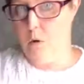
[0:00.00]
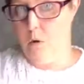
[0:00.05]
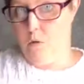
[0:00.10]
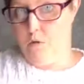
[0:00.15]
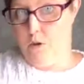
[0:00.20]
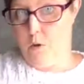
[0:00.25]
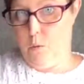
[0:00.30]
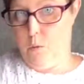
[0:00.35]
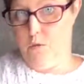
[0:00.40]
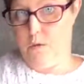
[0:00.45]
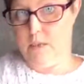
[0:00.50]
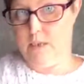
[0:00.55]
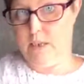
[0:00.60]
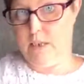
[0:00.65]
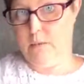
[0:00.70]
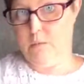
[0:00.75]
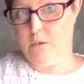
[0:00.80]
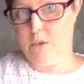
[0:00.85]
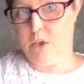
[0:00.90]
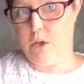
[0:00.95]
or if you want the
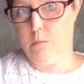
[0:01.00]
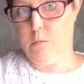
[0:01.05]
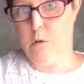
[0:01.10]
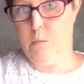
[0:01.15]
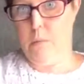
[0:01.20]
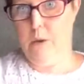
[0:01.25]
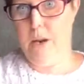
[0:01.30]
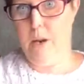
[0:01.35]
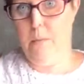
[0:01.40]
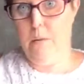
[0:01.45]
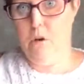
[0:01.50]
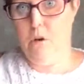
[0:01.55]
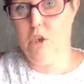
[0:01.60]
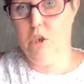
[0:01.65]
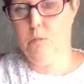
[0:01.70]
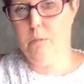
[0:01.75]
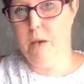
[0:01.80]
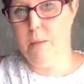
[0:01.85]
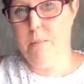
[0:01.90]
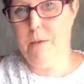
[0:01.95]
seams to come up here
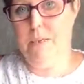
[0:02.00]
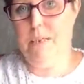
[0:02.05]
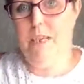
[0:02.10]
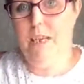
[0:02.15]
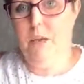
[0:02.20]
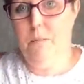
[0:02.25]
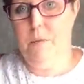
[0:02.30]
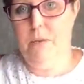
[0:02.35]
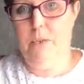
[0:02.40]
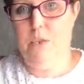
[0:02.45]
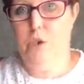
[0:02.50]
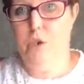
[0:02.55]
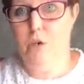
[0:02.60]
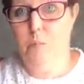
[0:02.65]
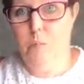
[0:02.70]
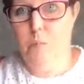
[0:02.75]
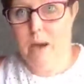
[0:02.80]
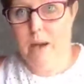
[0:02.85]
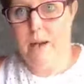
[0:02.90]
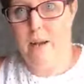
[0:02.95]
because maybe it's a little bit too
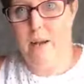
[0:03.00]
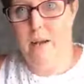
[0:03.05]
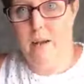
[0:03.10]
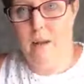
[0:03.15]
bag,